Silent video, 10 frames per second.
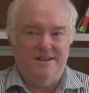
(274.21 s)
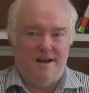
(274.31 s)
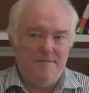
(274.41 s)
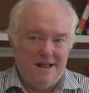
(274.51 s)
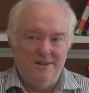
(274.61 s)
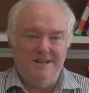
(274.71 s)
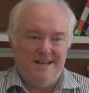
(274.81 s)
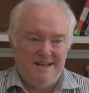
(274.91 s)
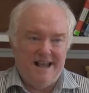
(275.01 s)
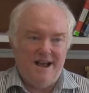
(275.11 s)
I look at
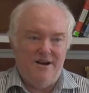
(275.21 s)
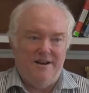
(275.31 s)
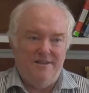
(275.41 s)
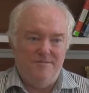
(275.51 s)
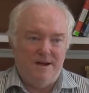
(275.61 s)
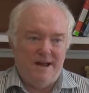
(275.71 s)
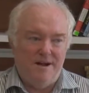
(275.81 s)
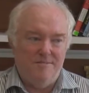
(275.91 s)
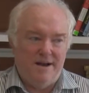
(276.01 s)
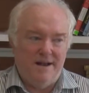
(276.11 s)
it now, and my
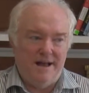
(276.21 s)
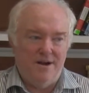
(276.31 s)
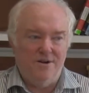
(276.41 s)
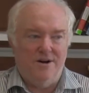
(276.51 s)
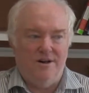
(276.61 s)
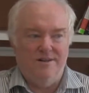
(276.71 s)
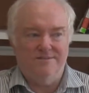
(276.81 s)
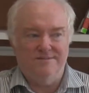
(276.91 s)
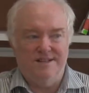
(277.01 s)
alcohol